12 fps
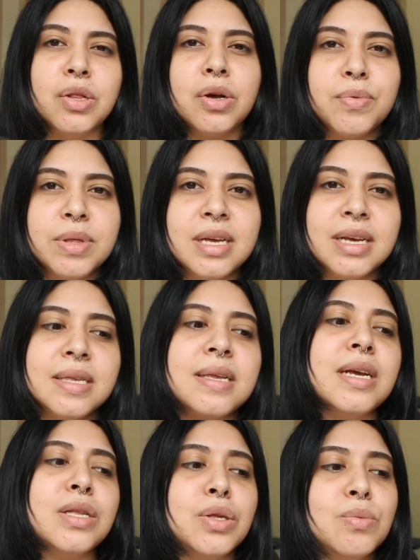look with it is
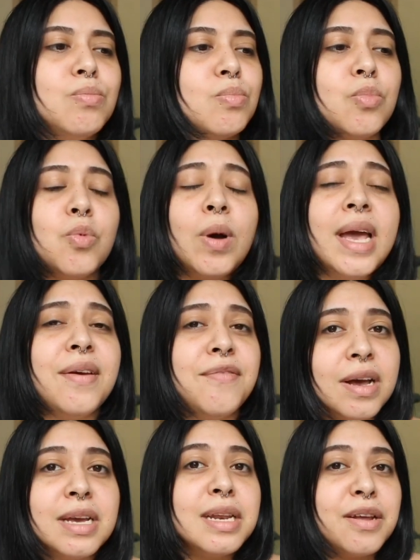like way
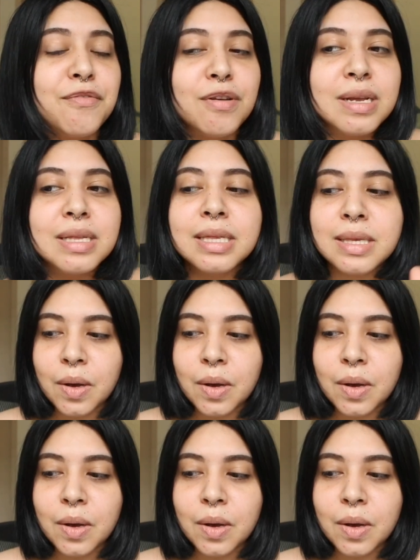fucking different.